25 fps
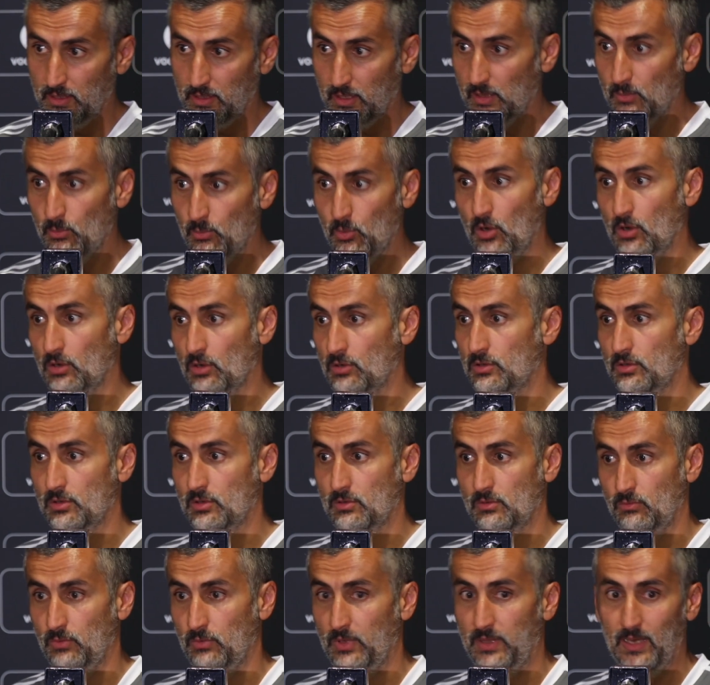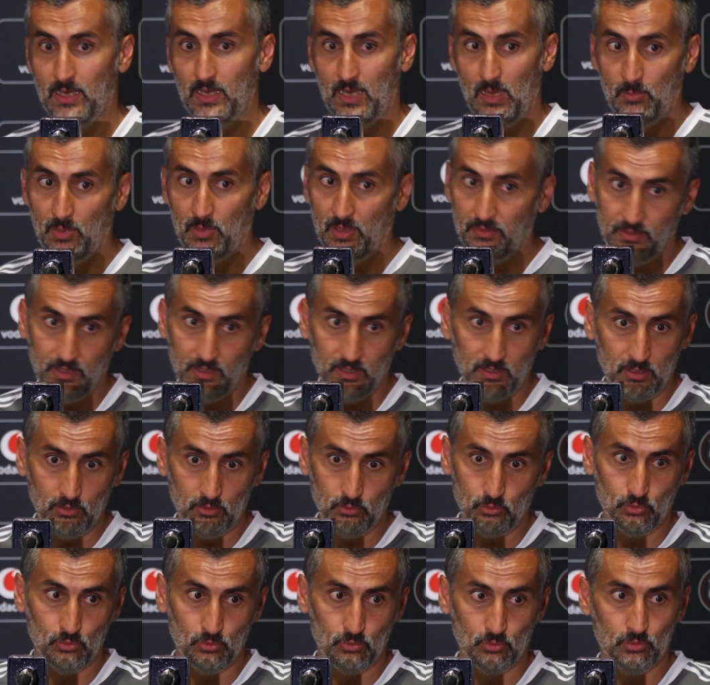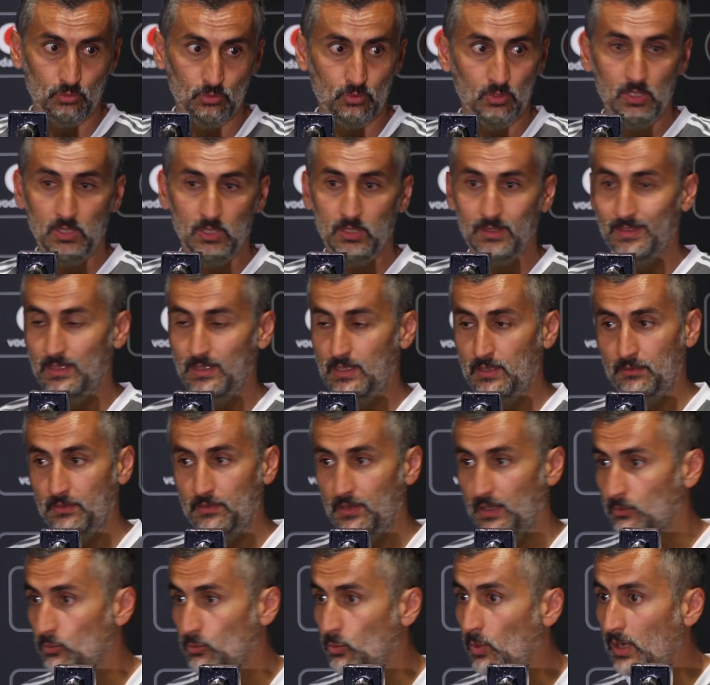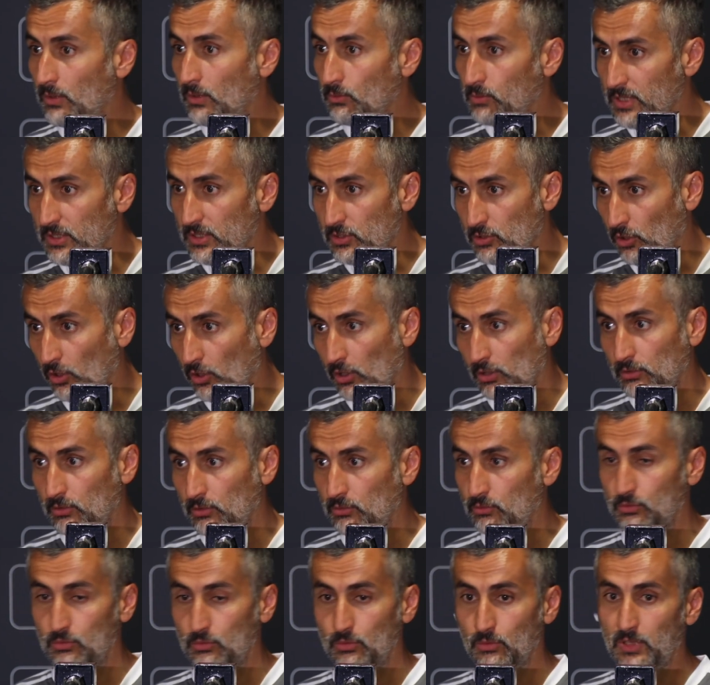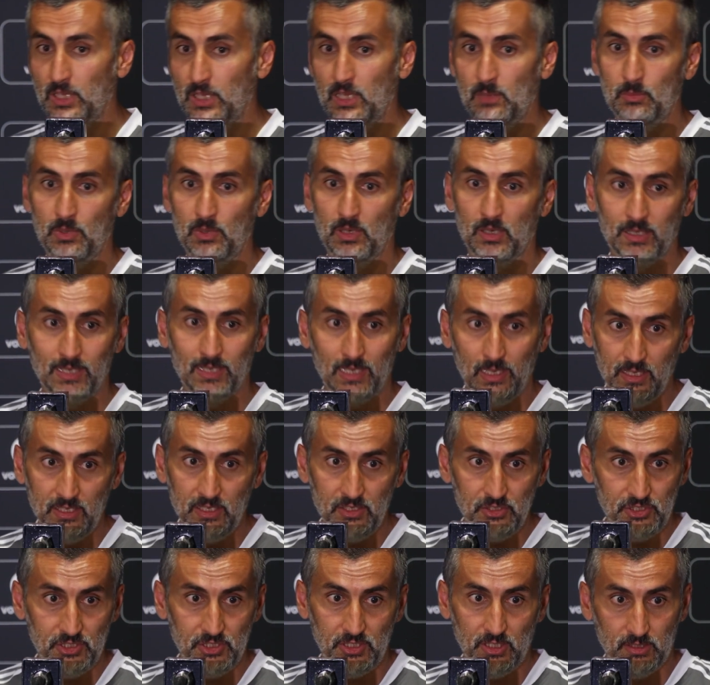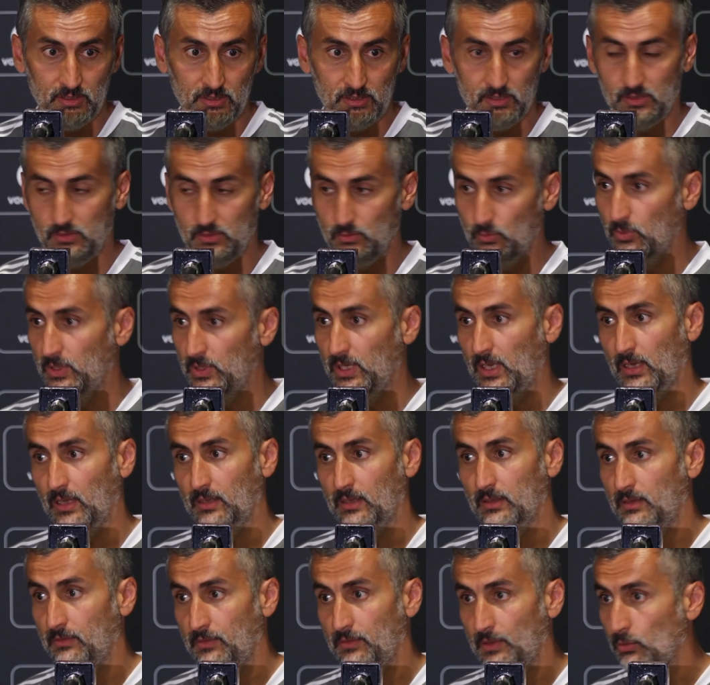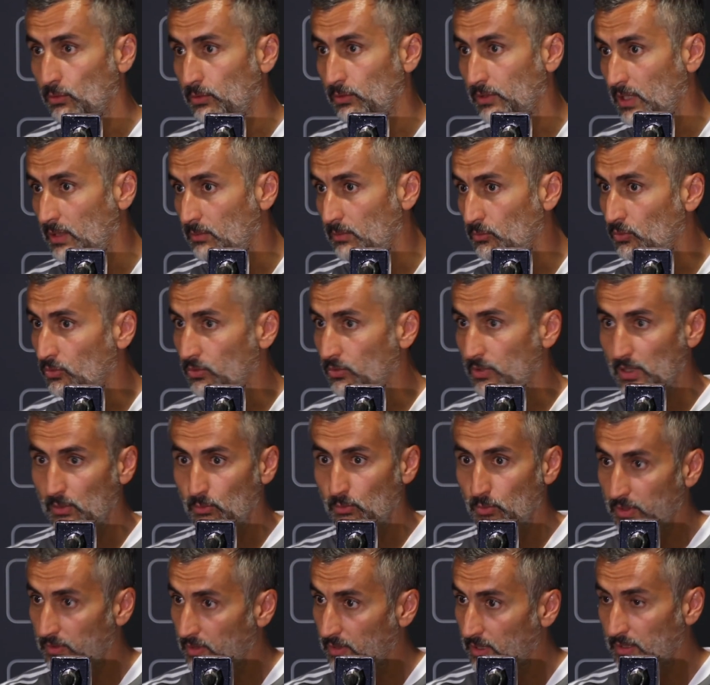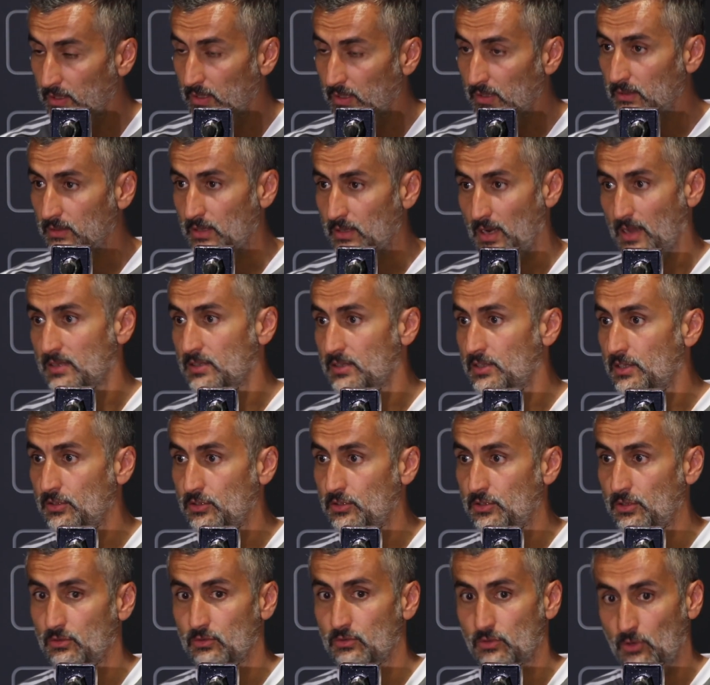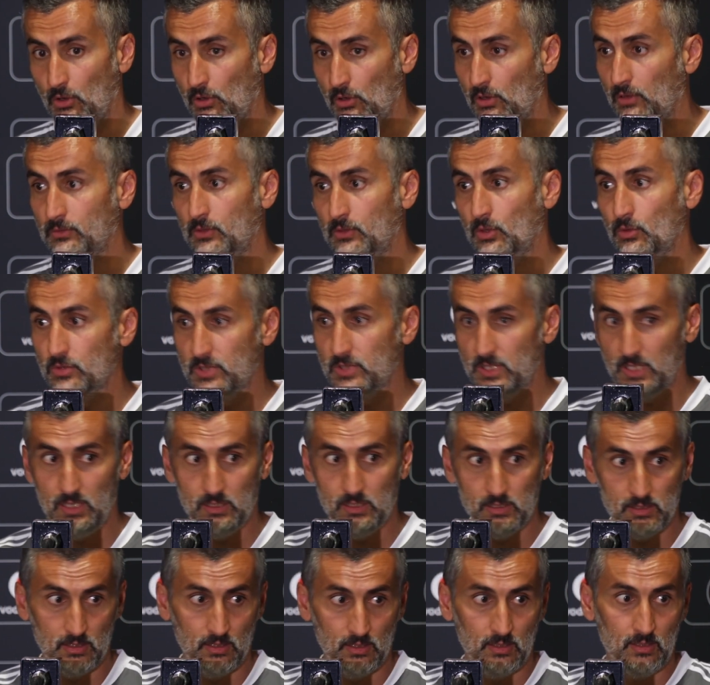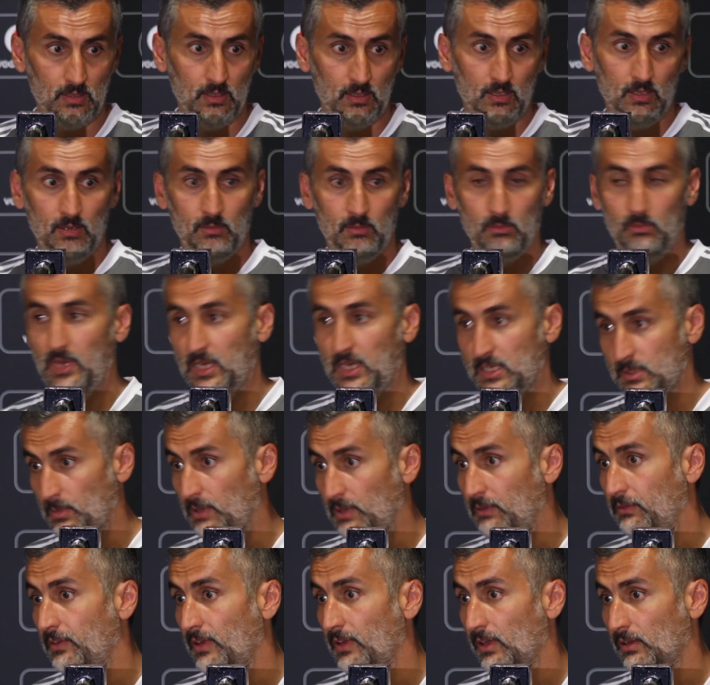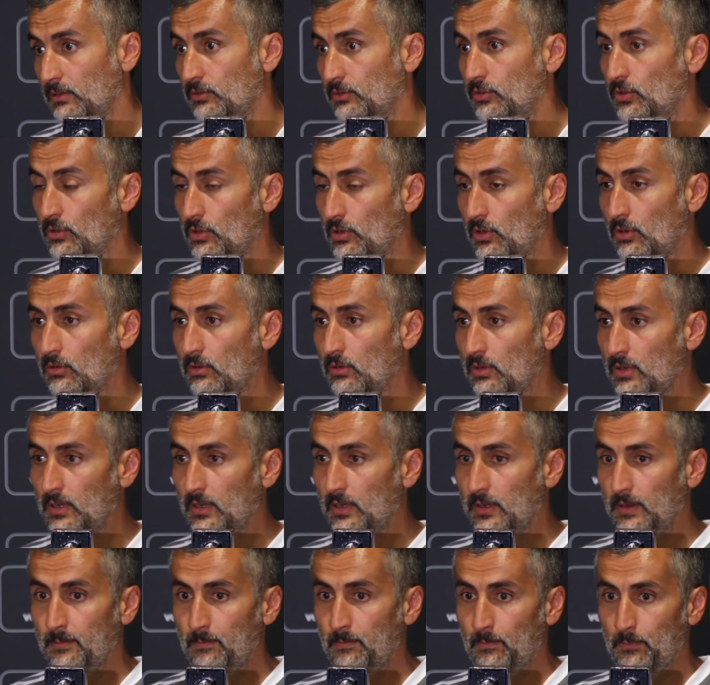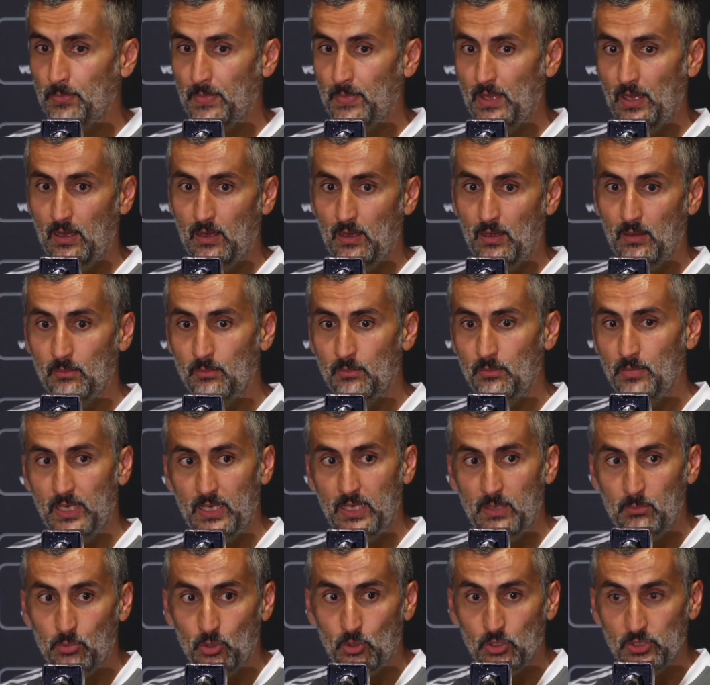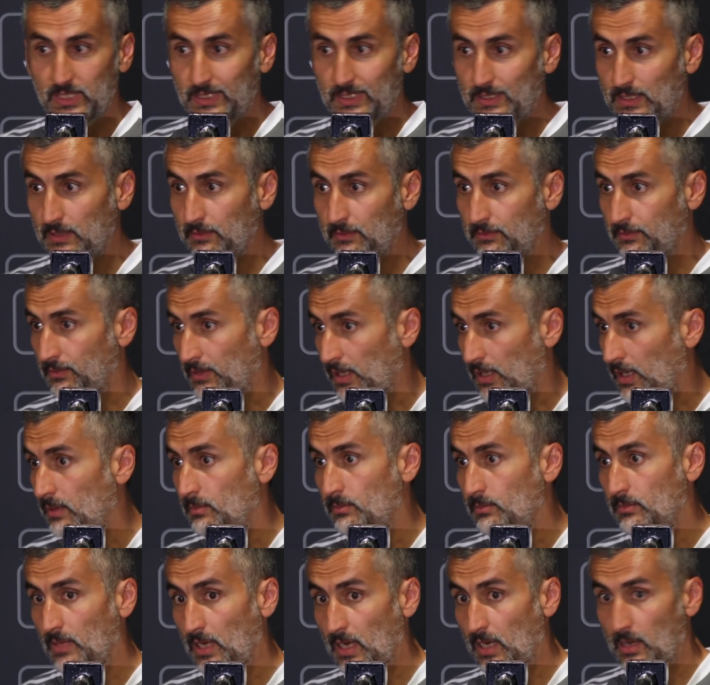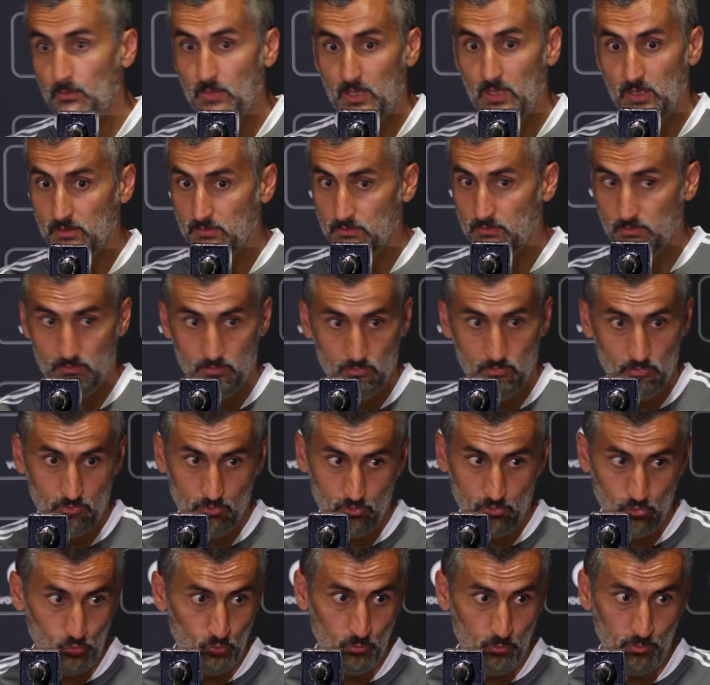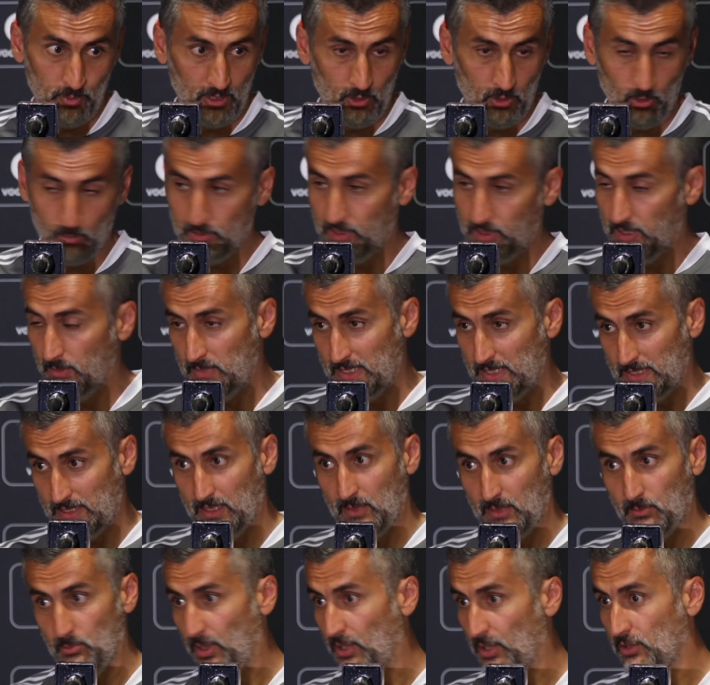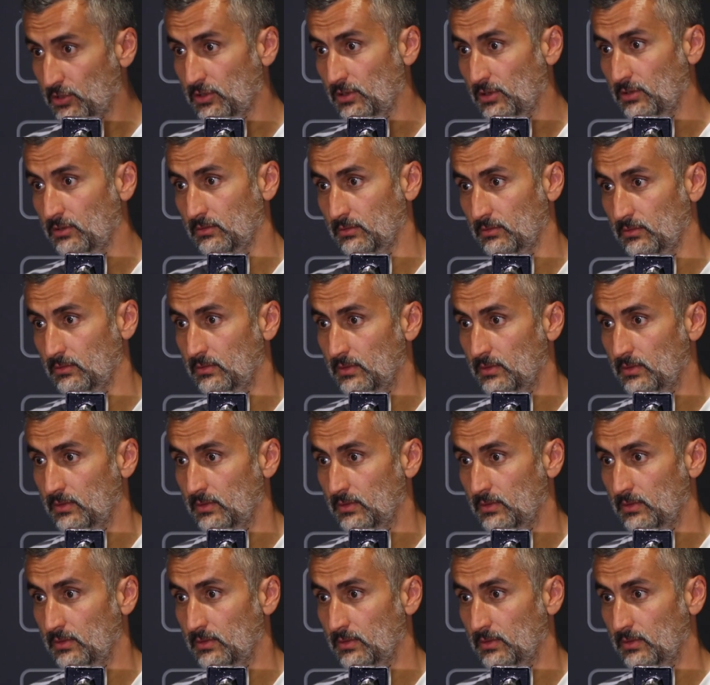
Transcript: their box, with the capacity to defend one result, to keep a clean sheet. We are a difficult team to deal with it in transitions. All of those things makes me feel, you know, very positive. I'm a super optimistic person,